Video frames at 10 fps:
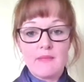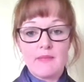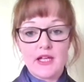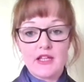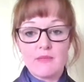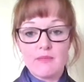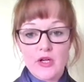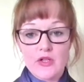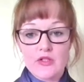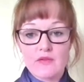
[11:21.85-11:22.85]
making the
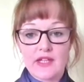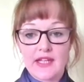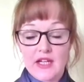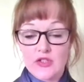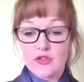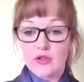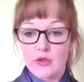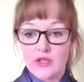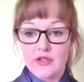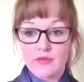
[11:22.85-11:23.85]
most of the
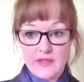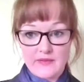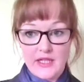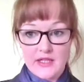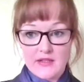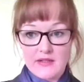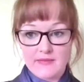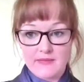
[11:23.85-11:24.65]
gastrocolic reflex.